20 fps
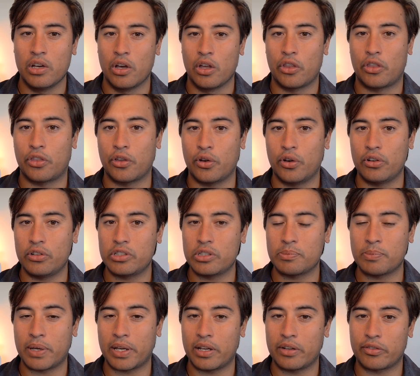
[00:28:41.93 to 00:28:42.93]
Third,
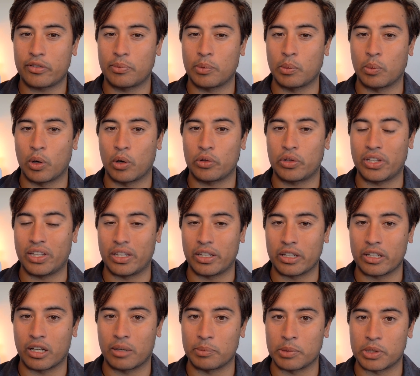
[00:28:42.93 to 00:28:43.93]
demand from a wealthy
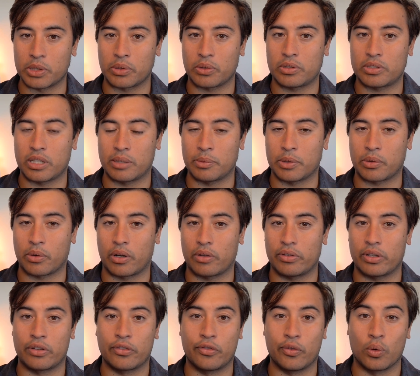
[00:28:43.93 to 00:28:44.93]
income
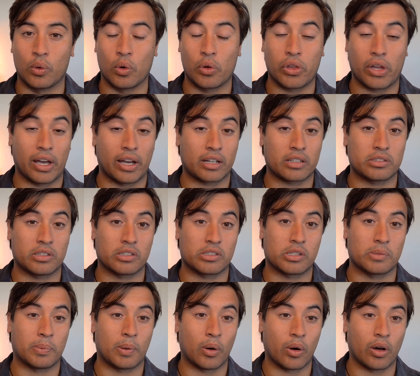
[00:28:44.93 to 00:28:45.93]
demographic. Fourth, access to
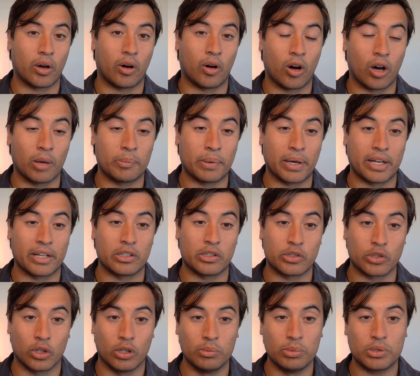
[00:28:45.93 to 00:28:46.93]
high-paying
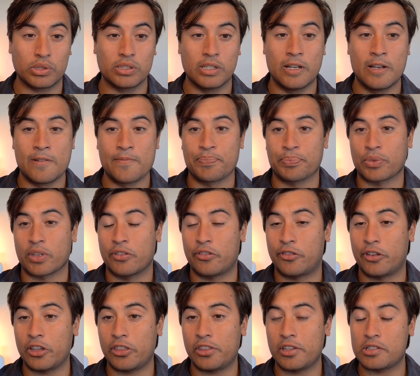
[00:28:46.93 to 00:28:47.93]
jobs.
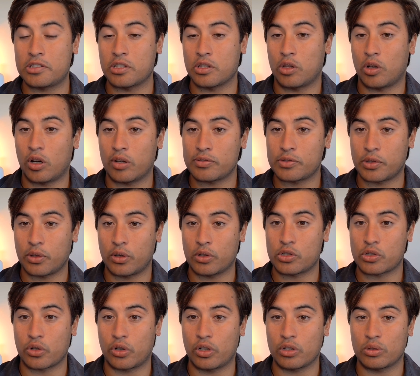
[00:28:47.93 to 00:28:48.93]
Fifth is your lifestyle
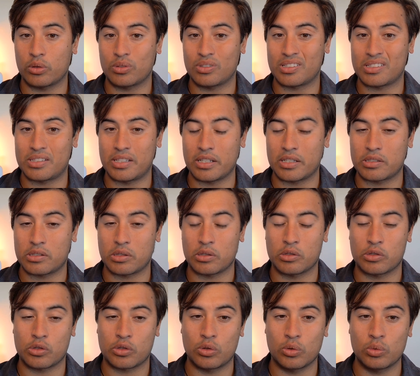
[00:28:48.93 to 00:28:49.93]
triangle. Sixth,
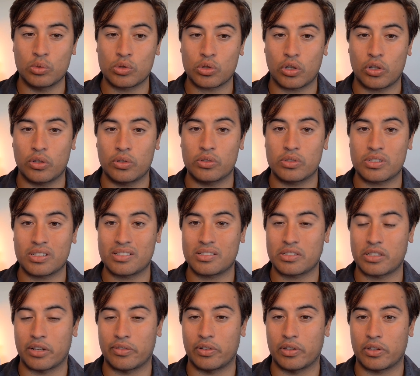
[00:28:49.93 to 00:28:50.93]
school zones.
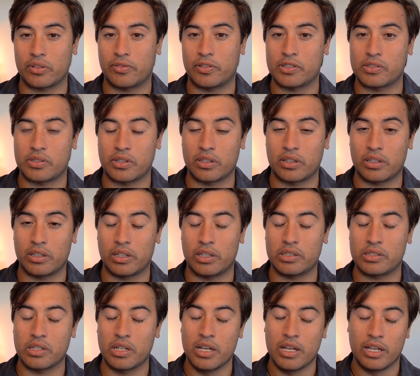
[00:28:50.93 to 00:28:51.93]
Seventh,
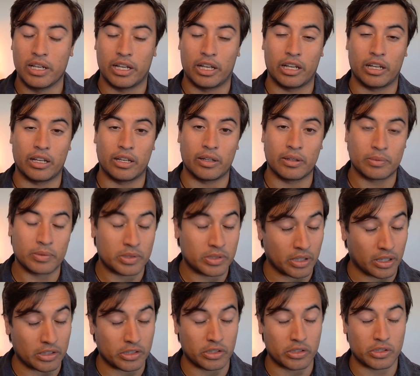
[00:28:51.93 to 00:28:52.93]
facilities
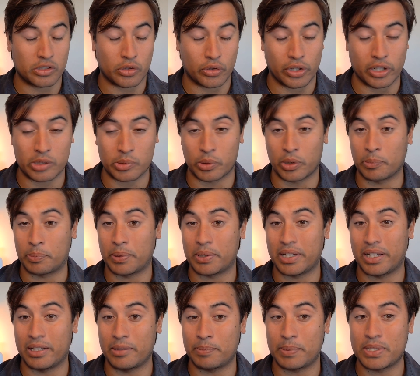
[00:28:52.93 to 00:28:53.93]
such as transport and
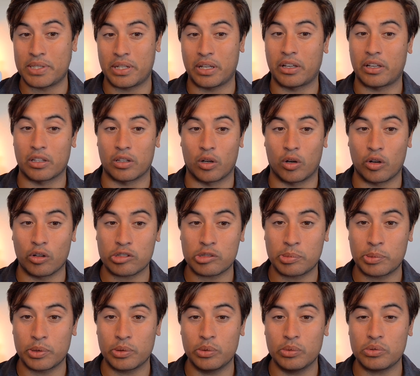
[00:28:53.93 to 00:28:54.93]
in particular
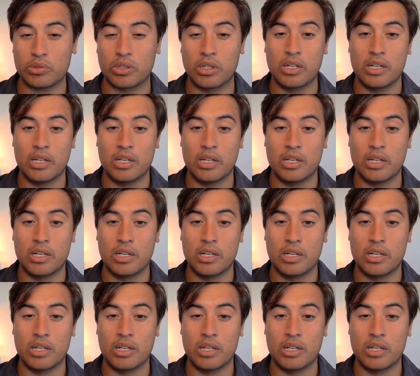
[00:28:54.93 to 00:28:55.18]
hospitals.